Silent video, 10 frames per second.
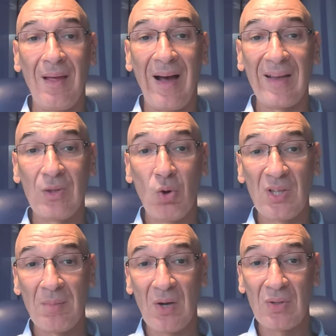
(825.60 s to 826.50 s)
I
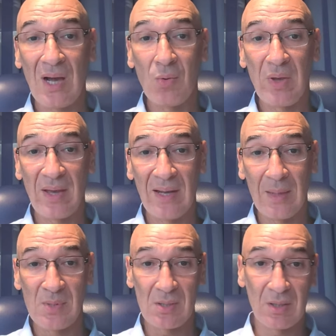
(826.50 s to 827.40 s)
talked about how we can
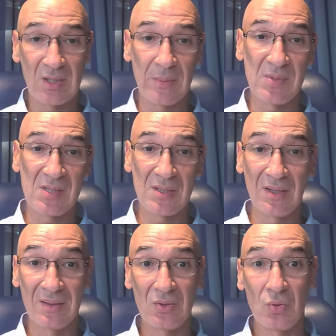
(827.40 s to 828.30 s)
help startups
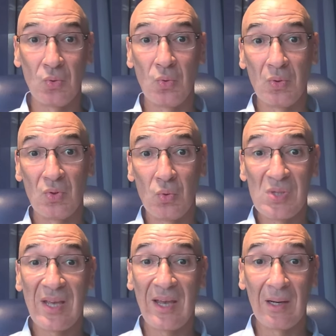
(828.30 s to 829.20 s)
to
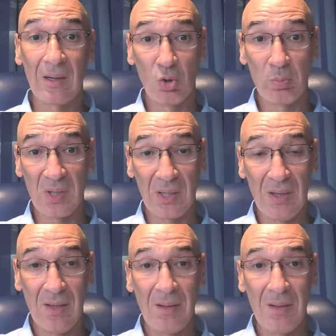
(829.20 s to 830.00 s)
scale globally,